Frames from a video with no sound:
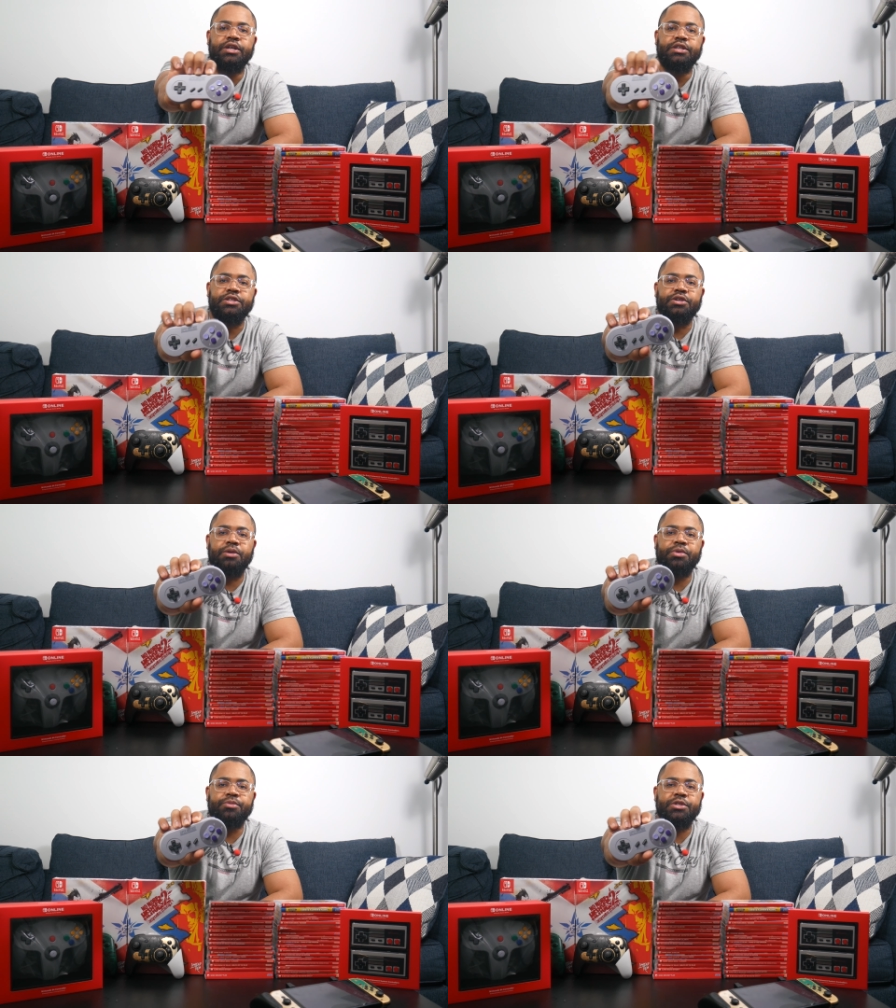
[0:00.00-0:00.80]
So I
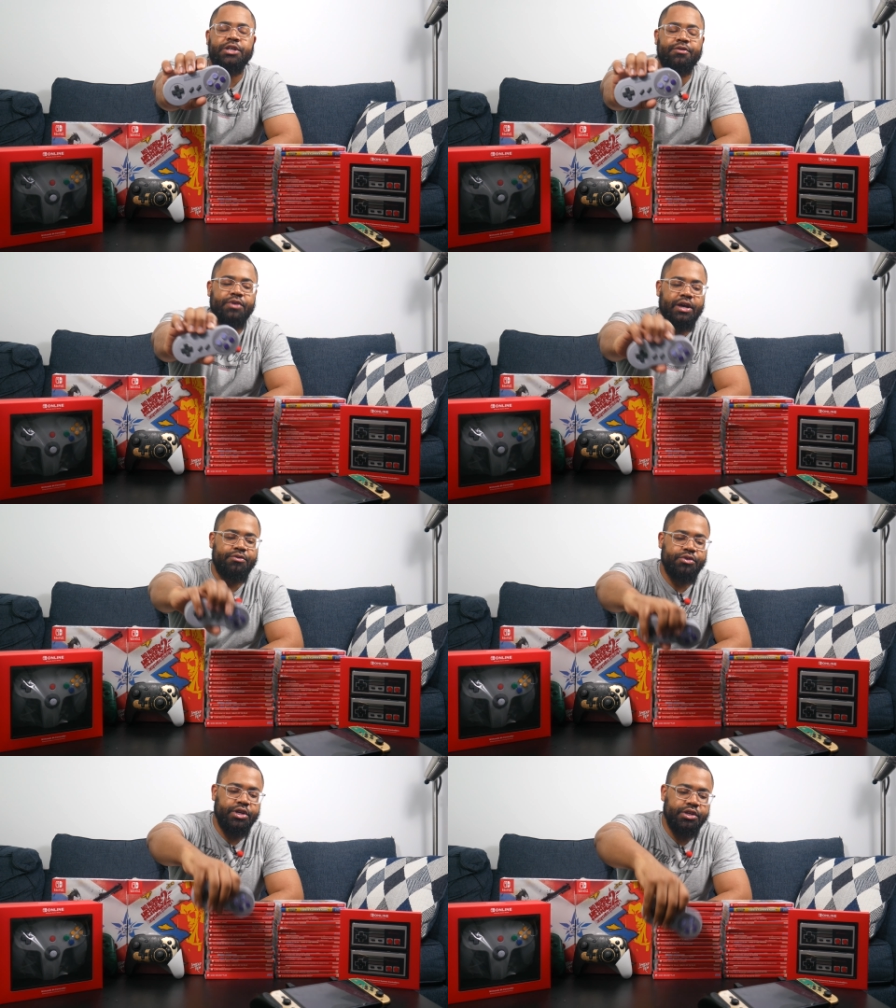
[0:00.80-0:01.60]
pretty much have
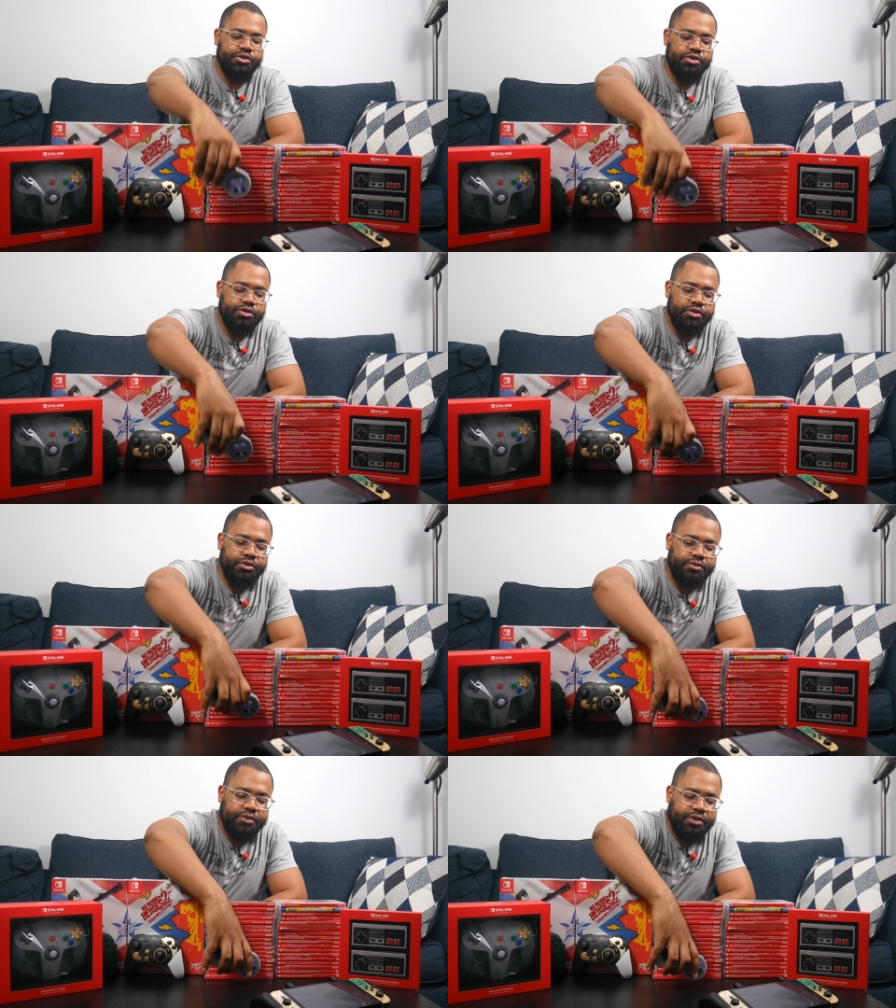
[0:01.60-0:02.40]
every controller
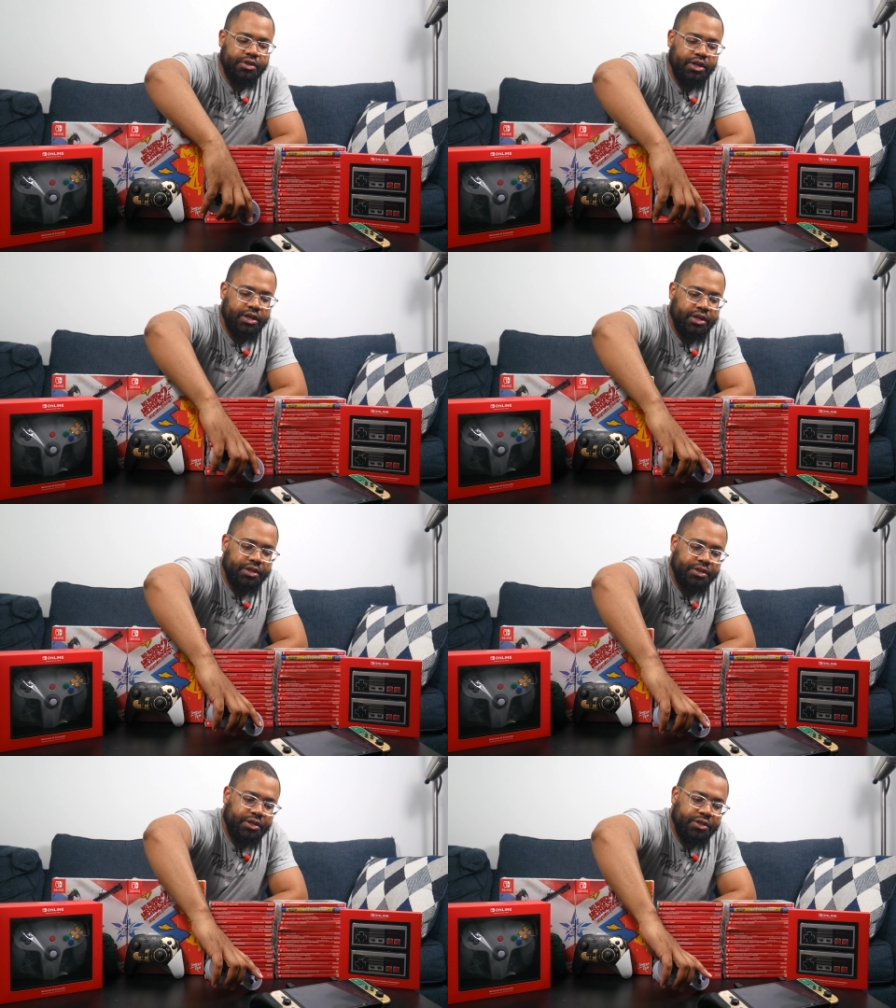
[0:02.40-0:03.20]
for
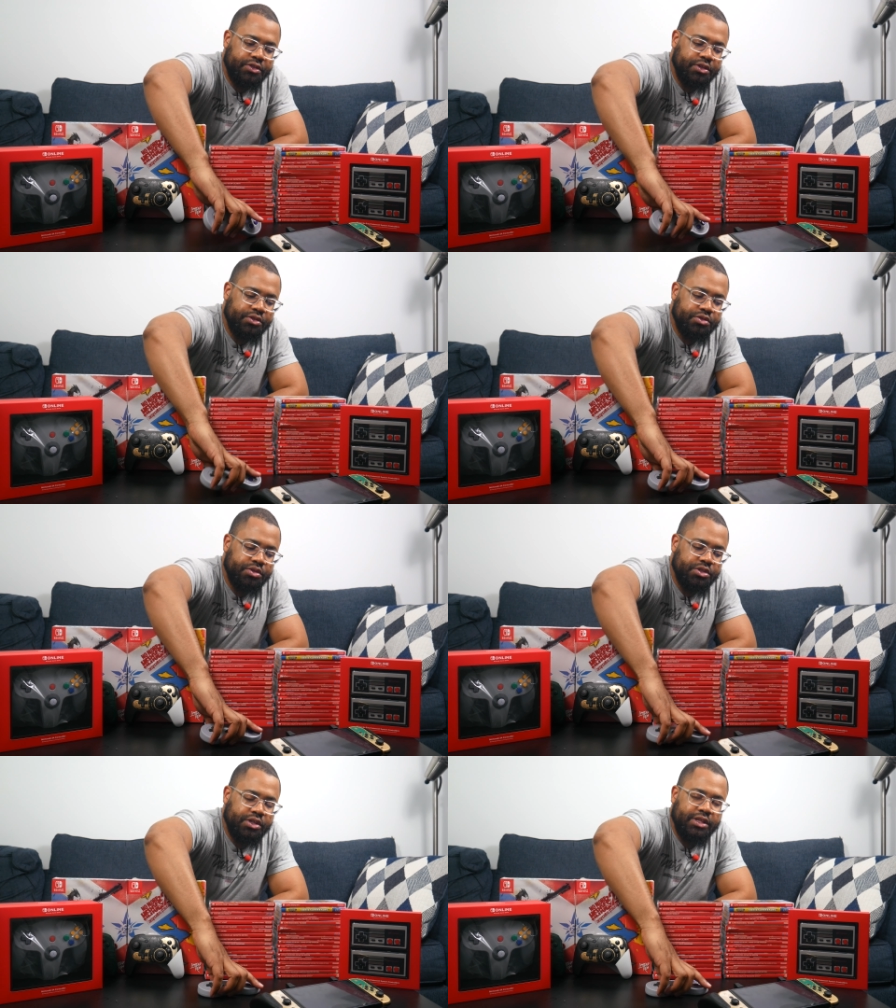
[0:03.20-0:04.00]
the Nintendo
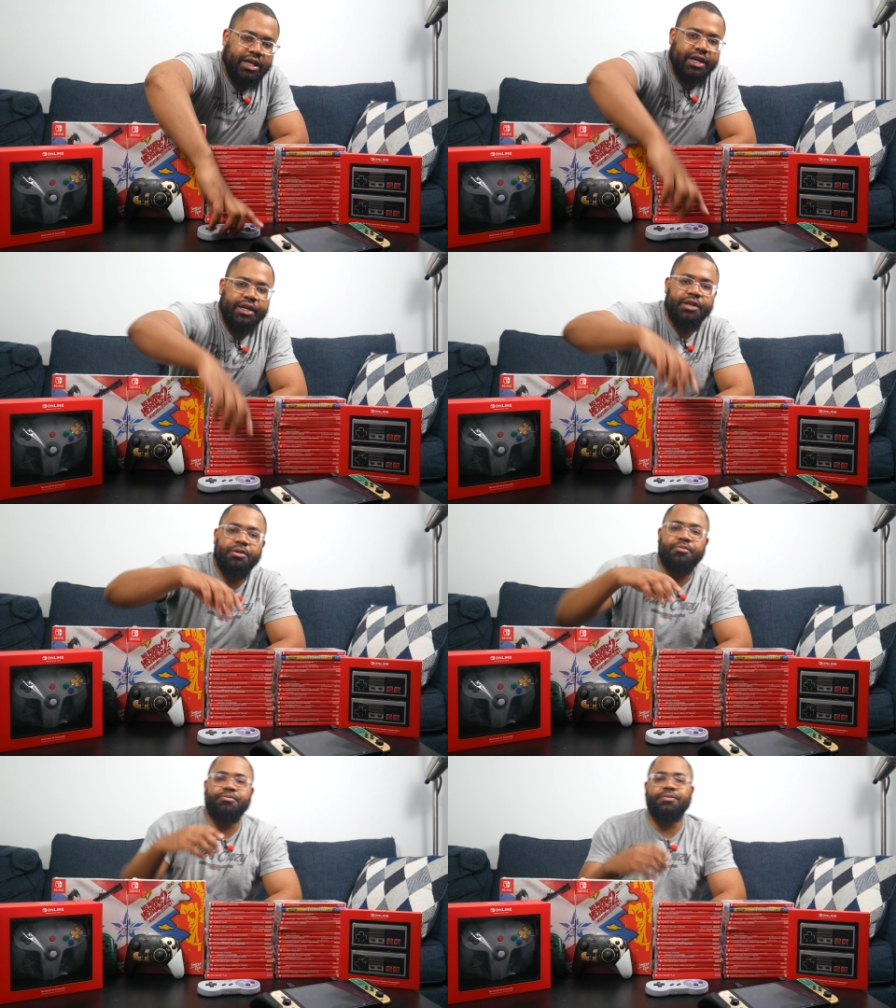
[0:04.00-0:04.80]
Switch Online
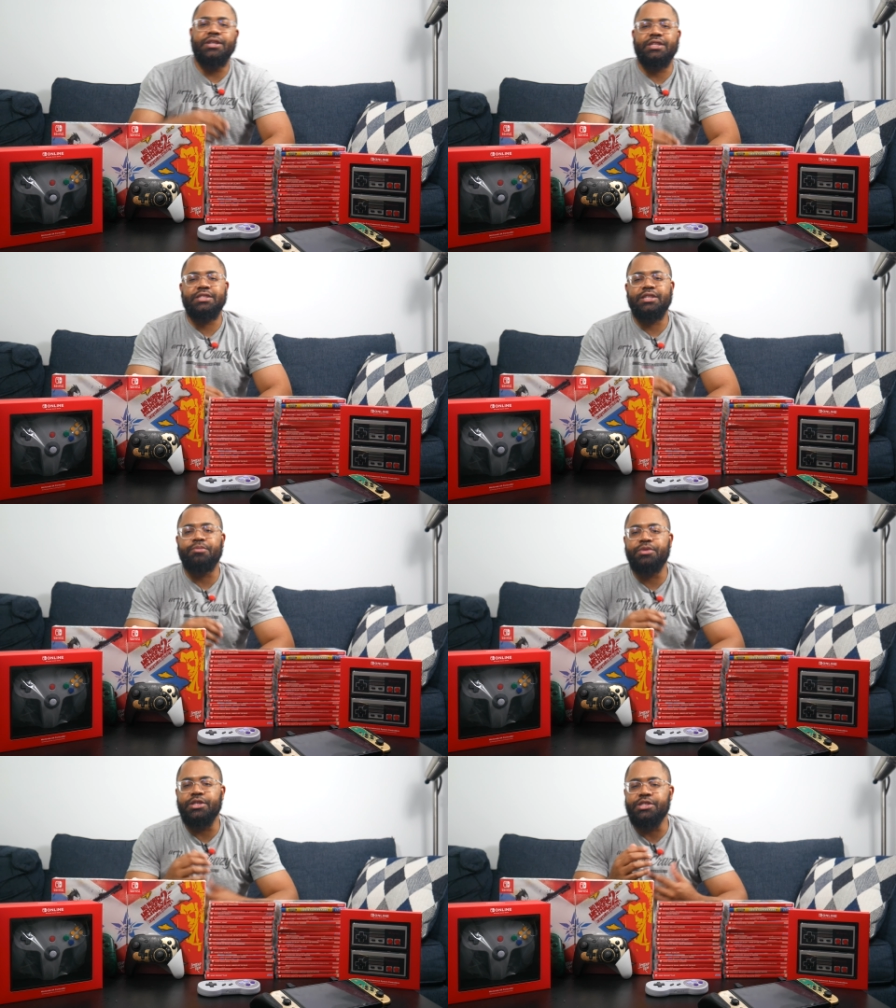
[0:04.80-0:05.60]

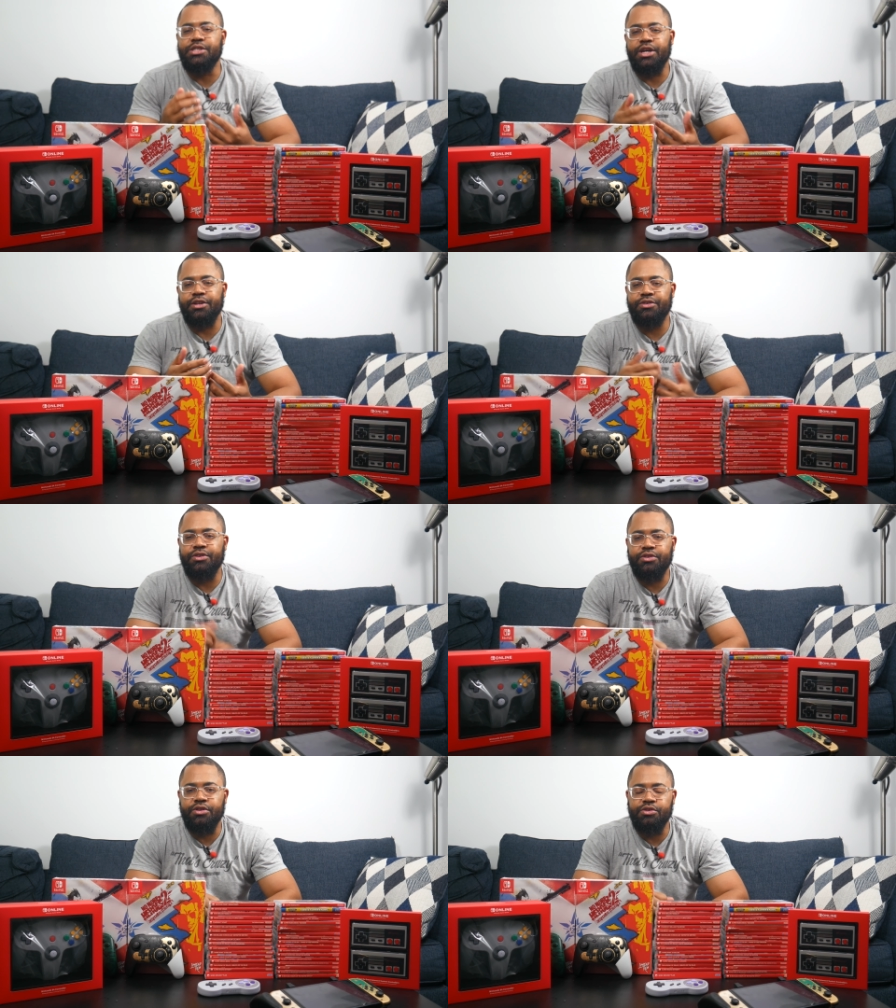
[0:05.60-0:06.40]
except the
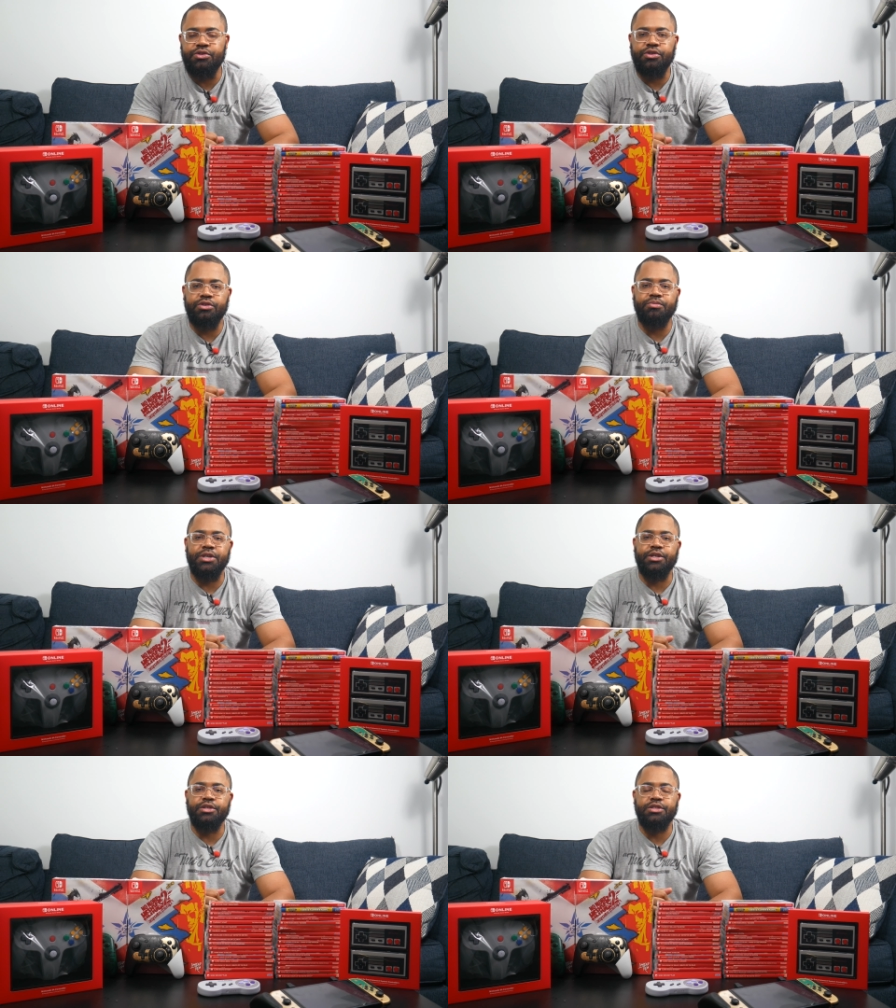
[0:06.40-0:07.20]
Genesis controller,
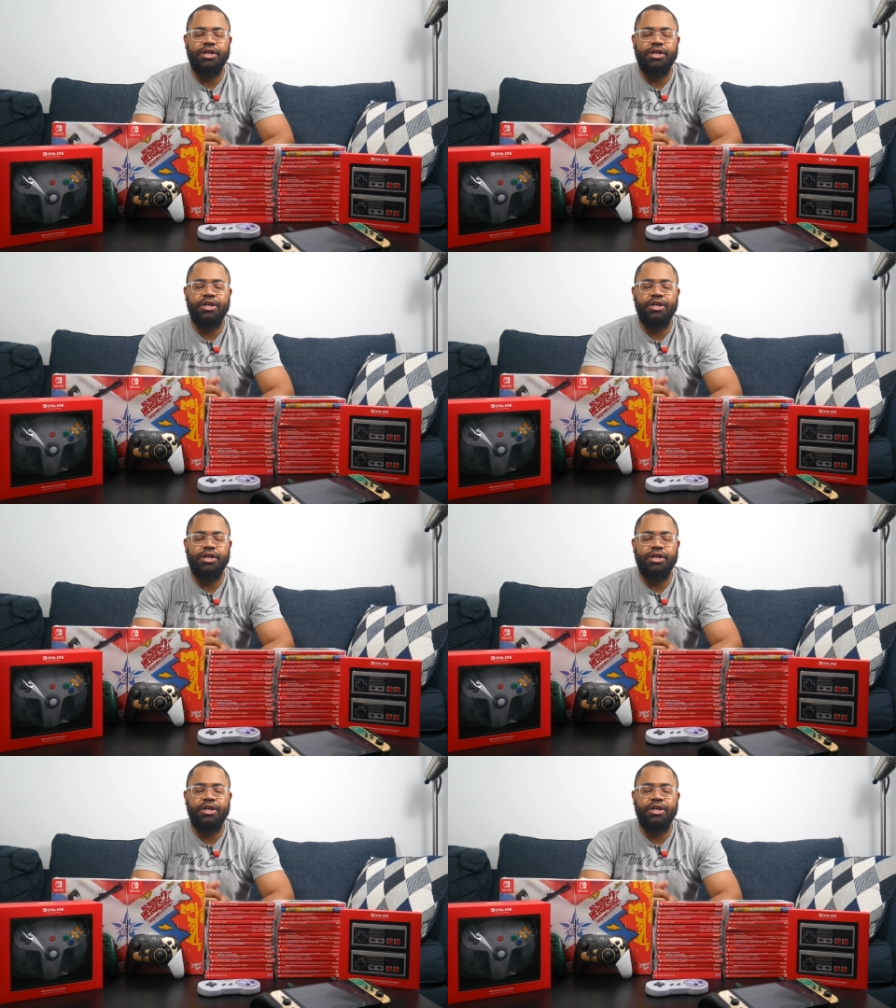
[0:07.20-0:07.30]
because